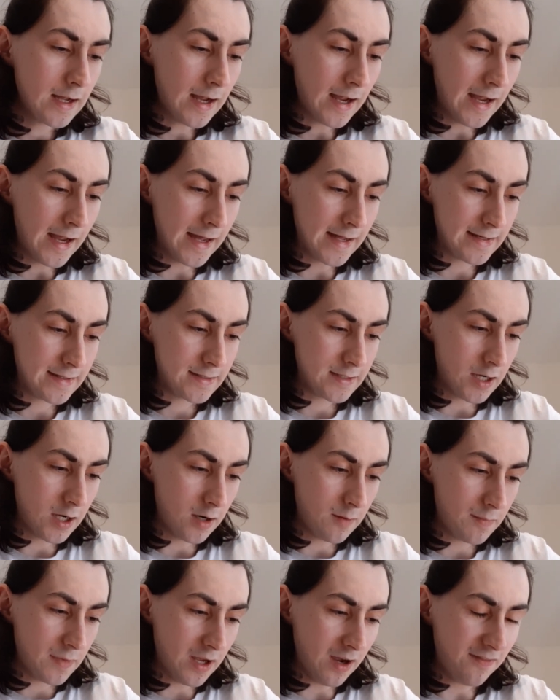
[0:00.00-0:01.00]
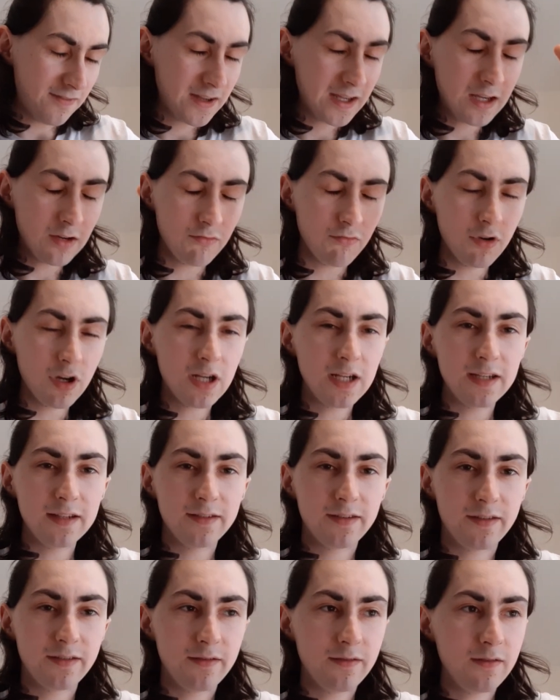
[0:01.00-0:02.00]
and I think it
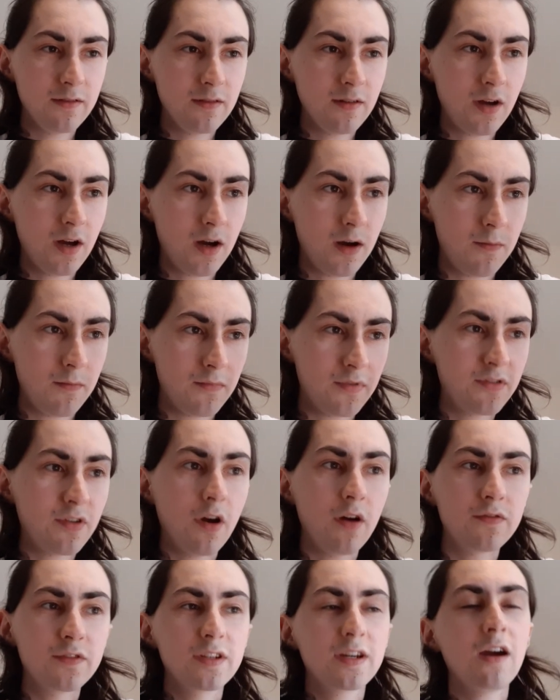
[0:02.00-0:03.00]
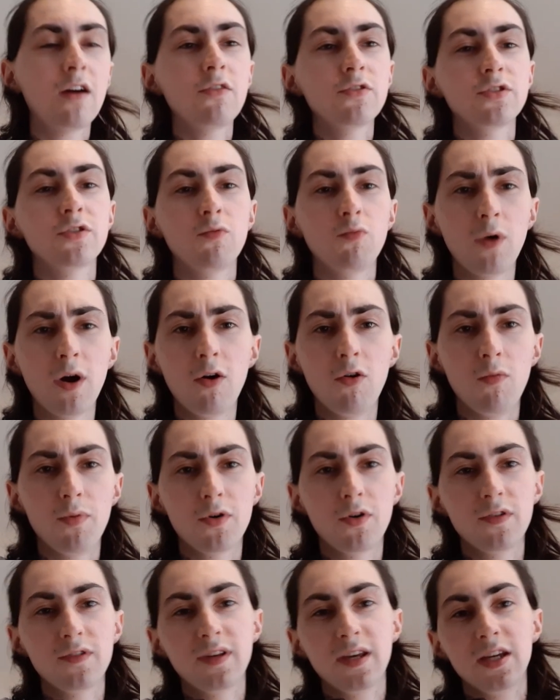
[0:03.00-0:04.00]
really serves the character well
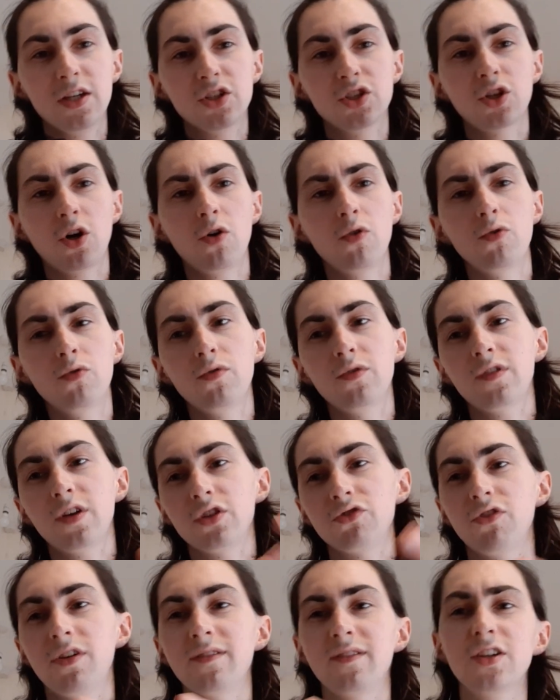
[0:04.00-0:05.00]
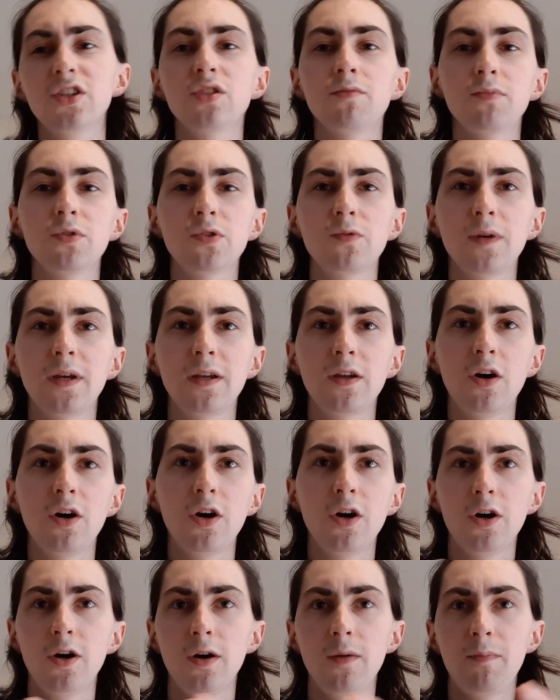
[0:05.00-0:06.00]
because it shows a transition between
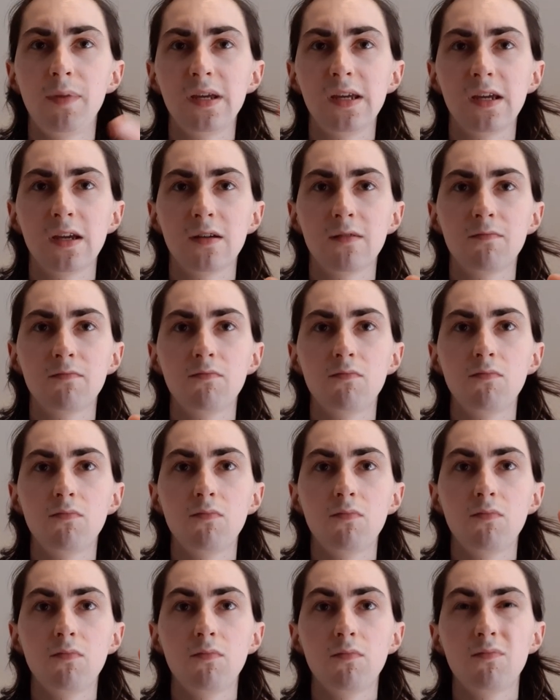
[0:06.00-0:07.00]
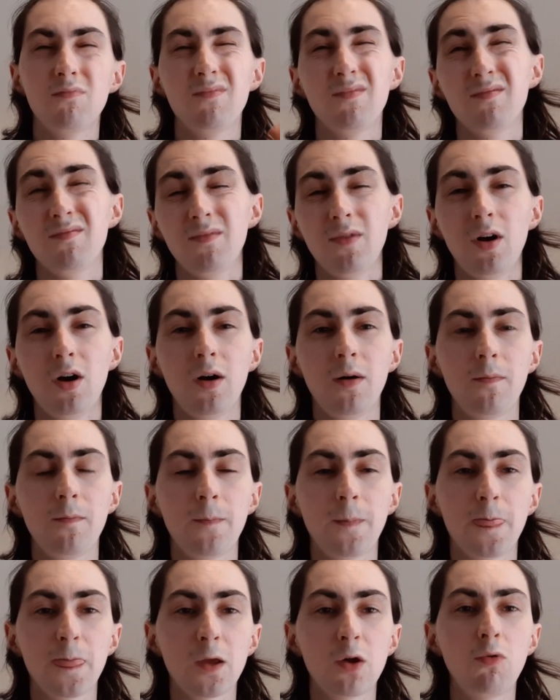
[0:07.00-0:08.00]
her being
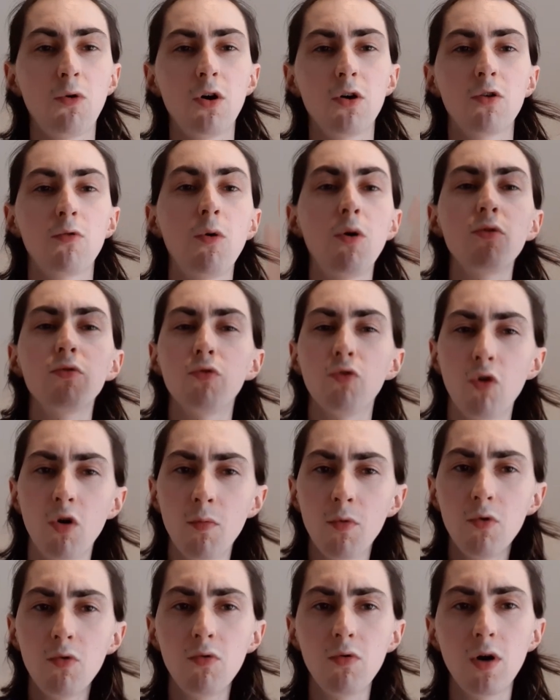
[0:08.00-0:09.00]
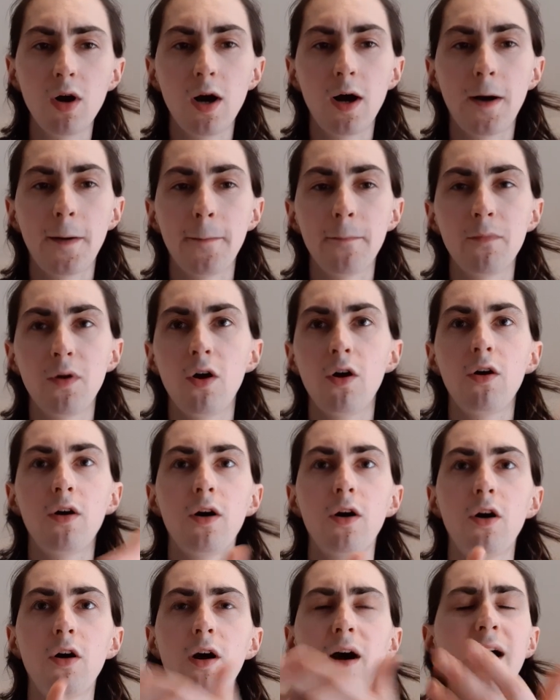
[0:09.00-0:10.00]
quote unquote normal,
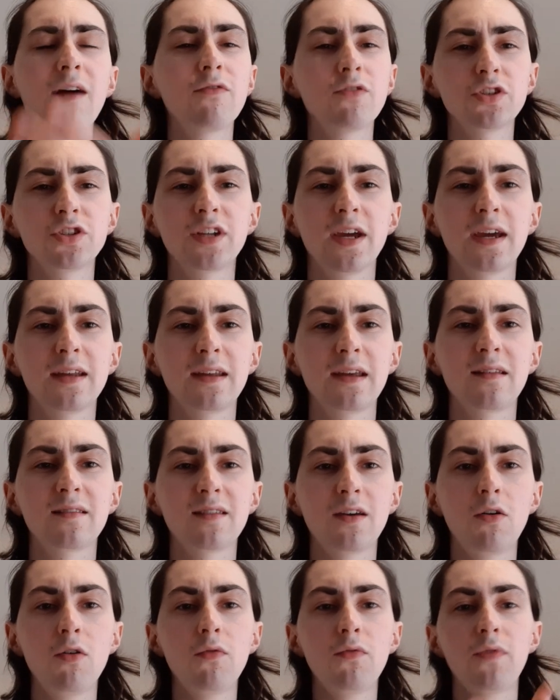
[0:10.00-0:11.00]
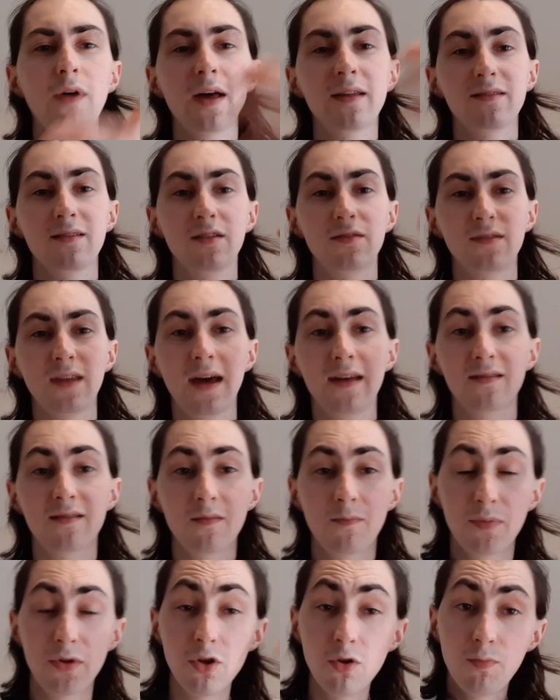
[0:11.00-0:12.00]
her average day and day self, as
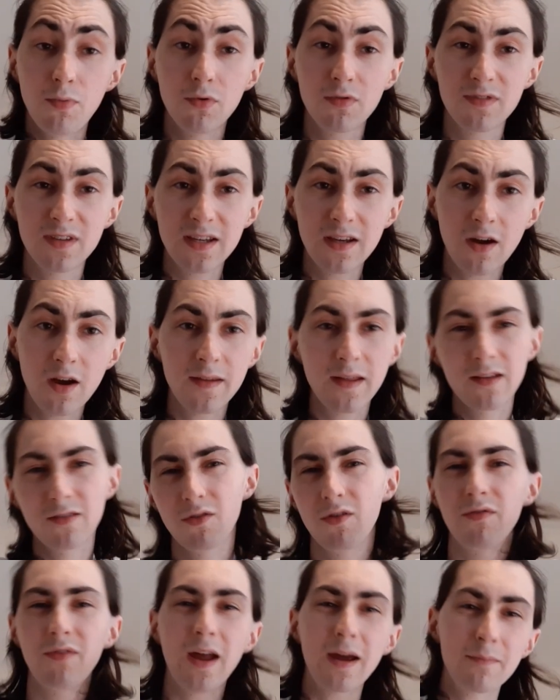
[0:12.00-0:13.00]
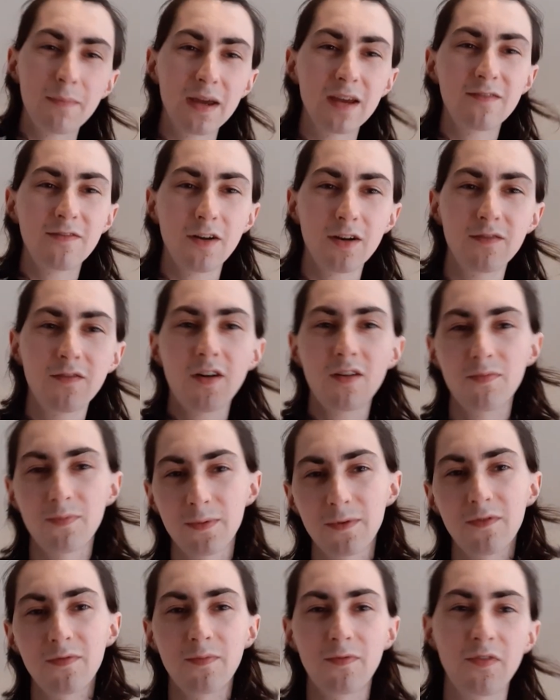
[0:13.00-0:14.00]
the pupils see her. They sort of like make fun of her
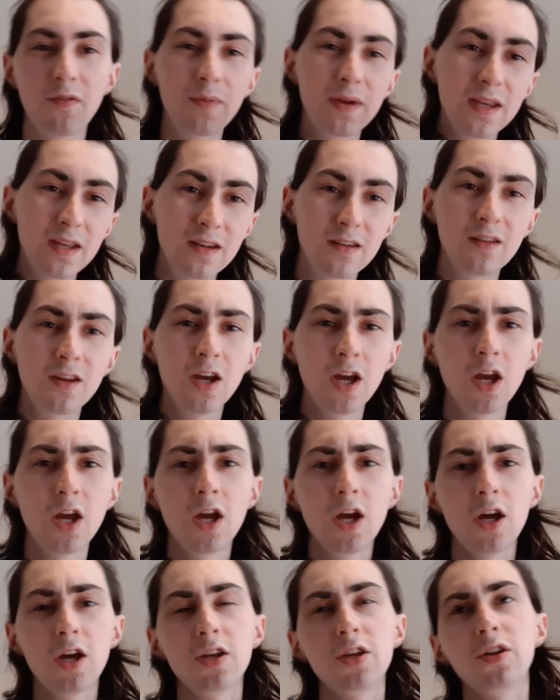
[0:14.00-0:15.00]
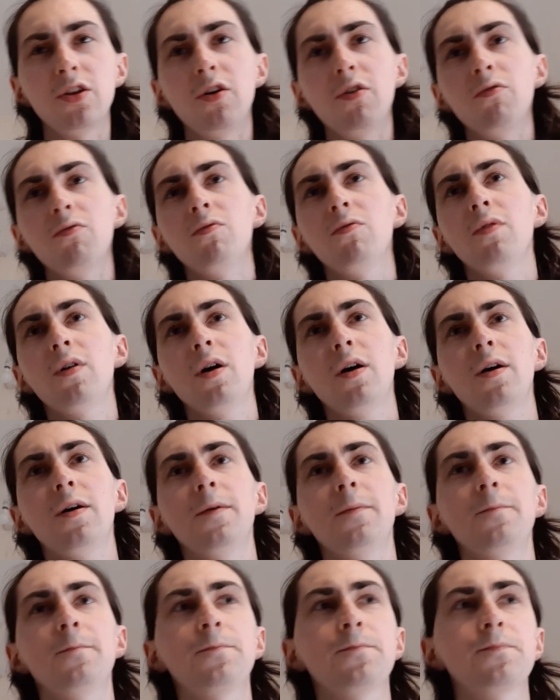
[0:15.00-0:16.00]
for being, you know,